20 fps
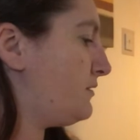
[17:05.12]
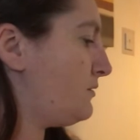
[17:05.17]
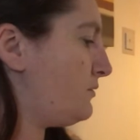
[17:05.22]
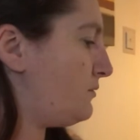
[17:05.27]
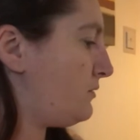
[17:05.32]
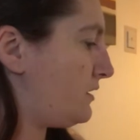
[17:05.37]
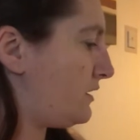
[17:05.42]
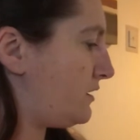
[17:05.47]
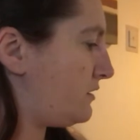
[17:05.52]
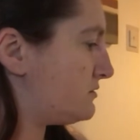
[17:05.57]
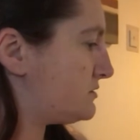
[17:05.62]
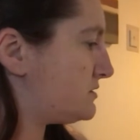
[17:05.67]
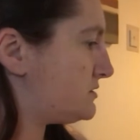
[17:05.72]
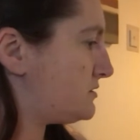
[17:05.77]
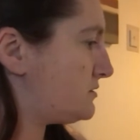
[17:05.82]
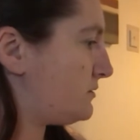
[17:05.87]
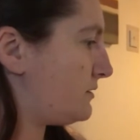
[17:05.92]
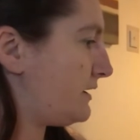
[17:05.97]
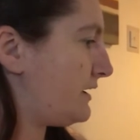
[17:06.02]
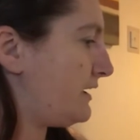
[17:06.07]
What else do
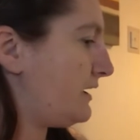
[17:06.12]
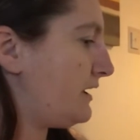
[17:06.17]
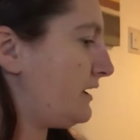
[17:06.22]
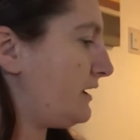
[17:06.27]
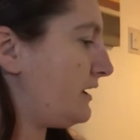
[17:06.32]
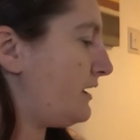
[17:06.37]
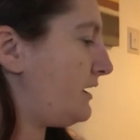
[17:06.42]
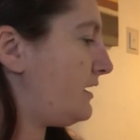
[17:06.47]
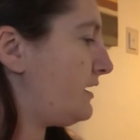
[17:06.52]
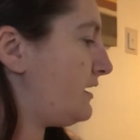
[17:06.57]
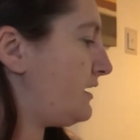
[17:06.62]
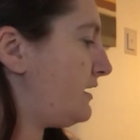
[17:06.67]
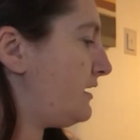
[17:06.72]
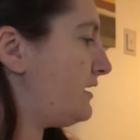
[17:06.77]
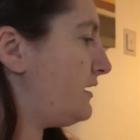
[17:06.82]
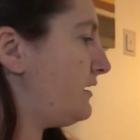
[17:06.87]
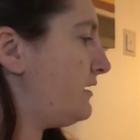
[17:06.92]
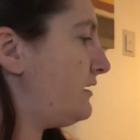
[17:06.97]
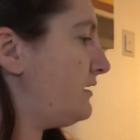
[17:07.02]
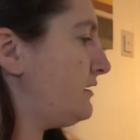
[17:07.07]
I
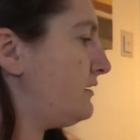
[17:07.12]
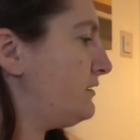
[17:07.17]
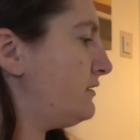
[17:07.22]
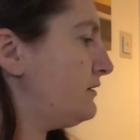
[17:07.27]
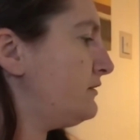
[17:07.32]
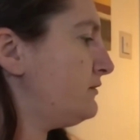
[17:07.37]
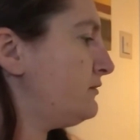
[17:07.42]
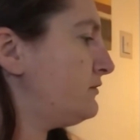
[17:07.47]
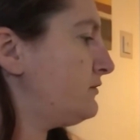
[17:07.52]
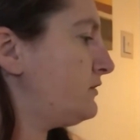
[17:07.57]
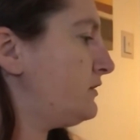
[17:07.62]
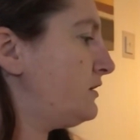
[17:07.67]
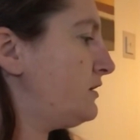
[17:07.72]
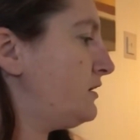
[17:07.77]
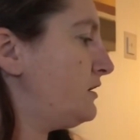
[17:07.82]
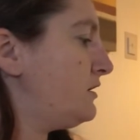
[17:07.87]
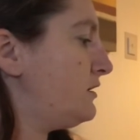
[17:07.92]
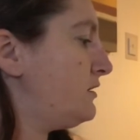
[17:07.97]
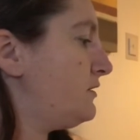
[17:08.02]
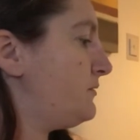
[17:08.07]
have?
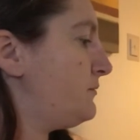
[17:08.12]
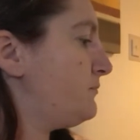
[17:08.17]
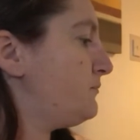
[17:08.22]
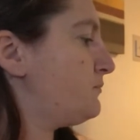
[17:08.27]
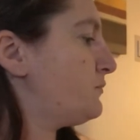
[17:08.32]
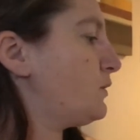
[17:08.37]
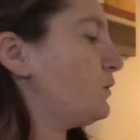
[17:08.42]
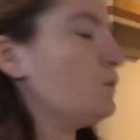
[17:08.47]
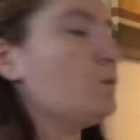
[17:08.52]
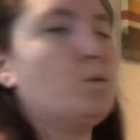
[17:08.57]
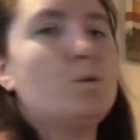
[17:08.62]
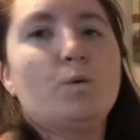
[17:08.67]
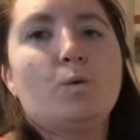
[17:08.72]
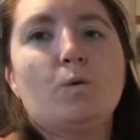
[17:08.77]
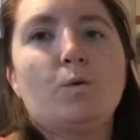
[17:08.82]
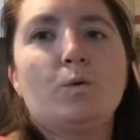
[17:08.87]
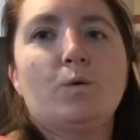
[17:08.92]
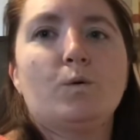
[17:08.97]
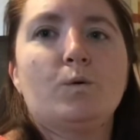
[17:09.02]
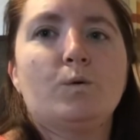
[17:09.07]

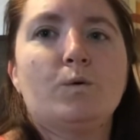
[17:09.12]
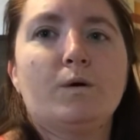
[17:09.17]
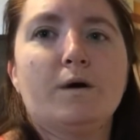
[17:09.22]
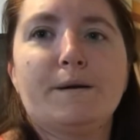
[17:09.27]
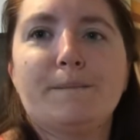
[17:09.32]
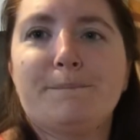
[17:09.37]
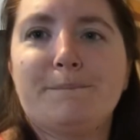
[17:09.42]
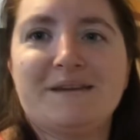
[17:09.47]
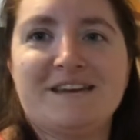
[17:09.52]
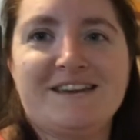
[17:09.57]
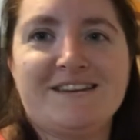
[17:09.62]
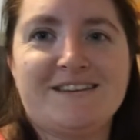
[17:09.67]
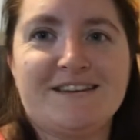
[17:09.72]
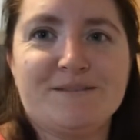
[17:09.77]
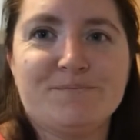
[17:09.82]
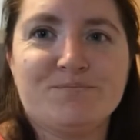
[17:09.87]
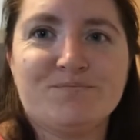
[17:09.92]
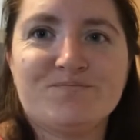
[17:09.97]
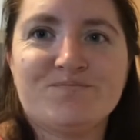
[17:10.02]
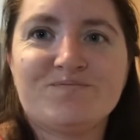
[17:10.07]
Oh,
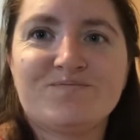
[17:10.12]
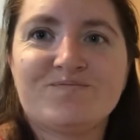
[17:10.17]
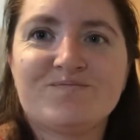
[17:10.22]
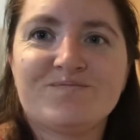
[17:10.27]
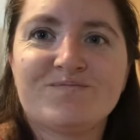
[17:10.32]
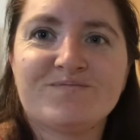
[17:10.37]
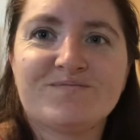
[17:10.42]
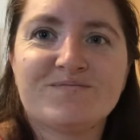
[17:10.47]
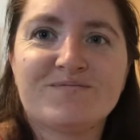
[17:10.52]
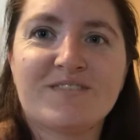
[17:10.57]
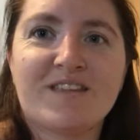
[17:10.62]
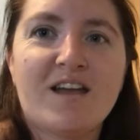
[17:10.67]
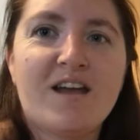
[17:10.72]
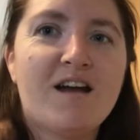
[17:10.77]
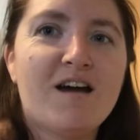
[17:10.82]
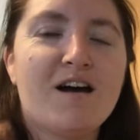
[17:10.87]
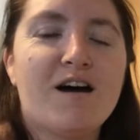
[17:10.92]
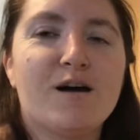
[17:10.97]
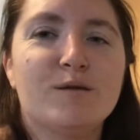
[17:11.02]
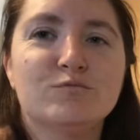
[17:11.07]
beading.
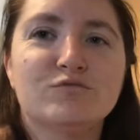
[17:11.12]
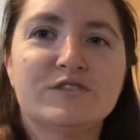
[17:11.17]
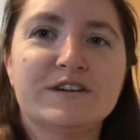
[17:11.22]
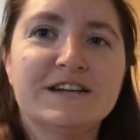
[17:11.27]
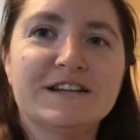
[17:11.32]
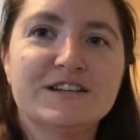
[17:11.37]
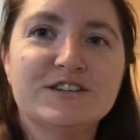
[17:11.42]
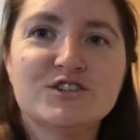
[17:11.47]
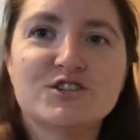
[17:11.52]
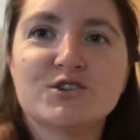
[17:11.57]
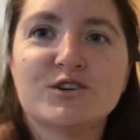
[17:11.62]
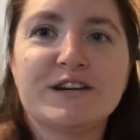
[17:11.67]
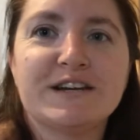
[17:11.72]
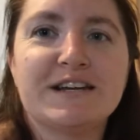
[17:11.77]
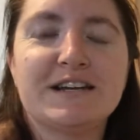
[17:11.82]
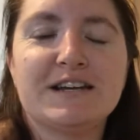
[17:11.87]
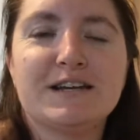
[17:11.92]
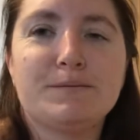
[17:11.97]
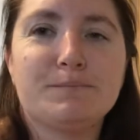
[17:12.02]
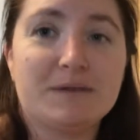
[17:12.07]
I'm really
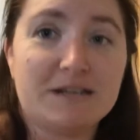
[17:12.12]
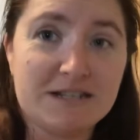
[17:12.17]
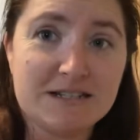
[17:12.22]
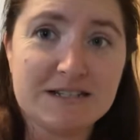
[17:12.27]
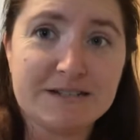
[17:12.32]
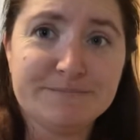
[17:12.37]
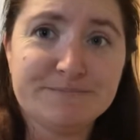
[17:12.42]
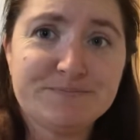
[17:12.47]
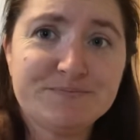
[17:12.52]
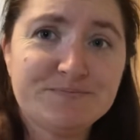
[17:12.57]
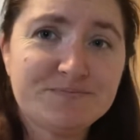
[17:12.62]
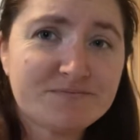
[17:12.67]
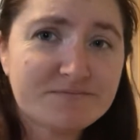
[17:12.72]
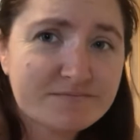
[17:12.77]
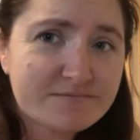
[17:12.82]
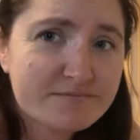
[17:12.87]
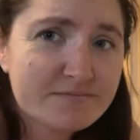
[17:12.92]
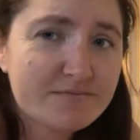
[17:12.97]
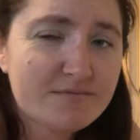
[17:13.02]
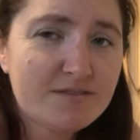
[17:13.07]
enjoying beading.
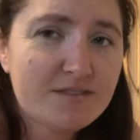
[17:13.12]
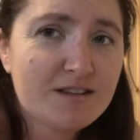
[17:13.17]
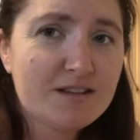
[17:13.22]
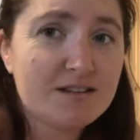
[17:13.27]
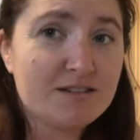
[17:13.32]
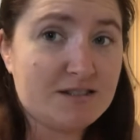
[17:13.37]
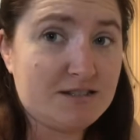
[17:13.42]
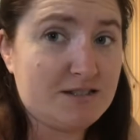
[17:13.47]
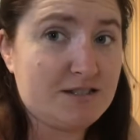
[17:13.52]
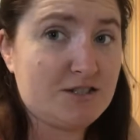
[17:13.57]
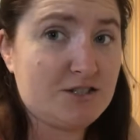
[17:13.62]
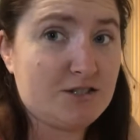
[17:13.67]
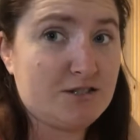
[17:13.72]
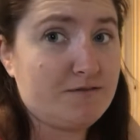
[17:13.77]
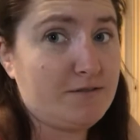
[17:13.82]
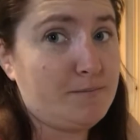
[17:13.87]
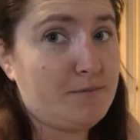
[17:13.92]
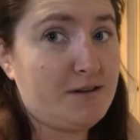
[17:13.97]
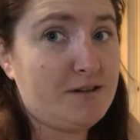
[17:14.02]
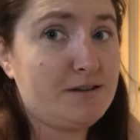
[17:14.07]
This is just
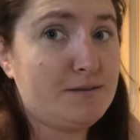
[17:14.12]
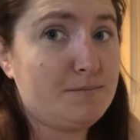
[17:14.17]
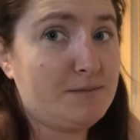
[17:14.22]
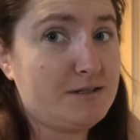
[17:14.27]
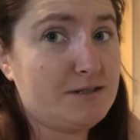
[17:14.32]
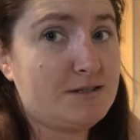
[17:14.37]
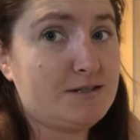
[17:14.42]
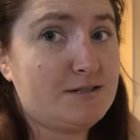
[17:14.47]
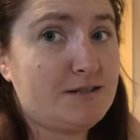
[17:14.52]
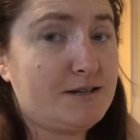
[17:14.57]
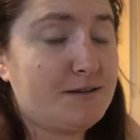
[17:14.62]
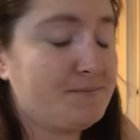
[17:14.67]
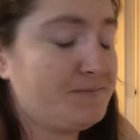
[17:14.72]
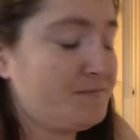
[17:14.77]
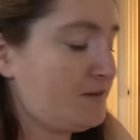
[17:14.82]
reminding me to say.